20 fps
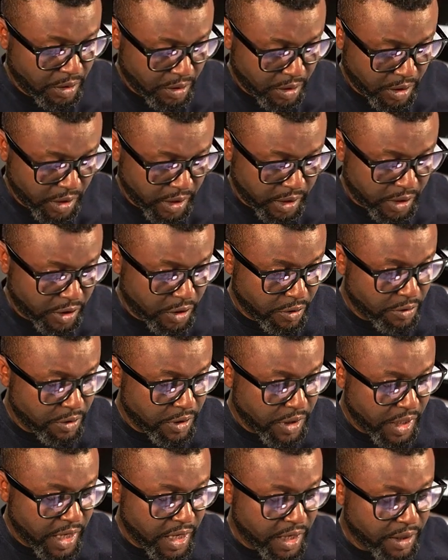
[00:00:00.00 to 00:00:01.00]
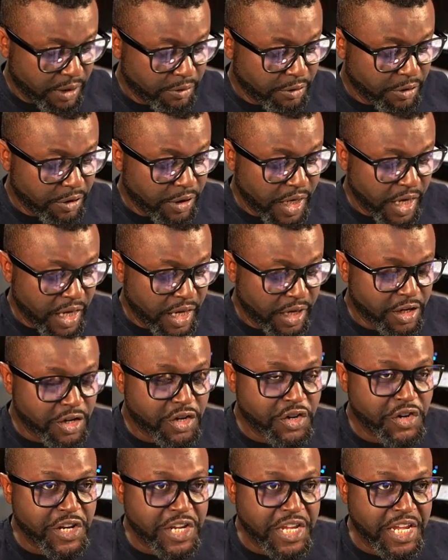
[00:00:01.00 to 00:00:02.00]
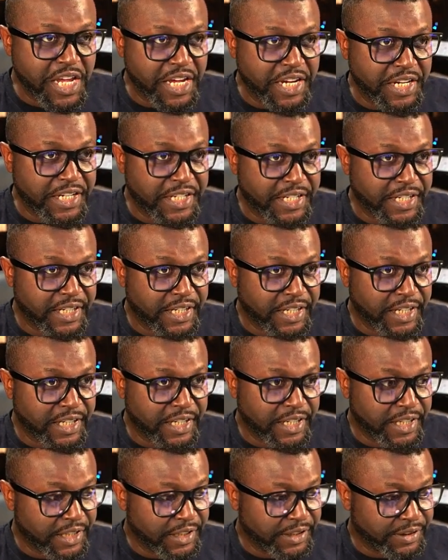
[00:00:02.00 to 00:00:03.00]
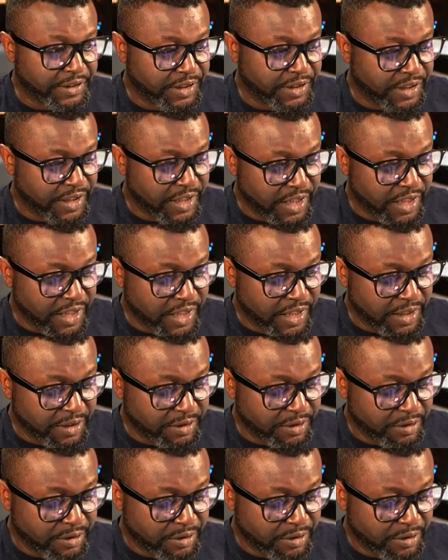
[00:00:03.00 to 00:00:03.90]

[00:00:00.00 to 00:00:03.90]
Okay, so we're gonna create the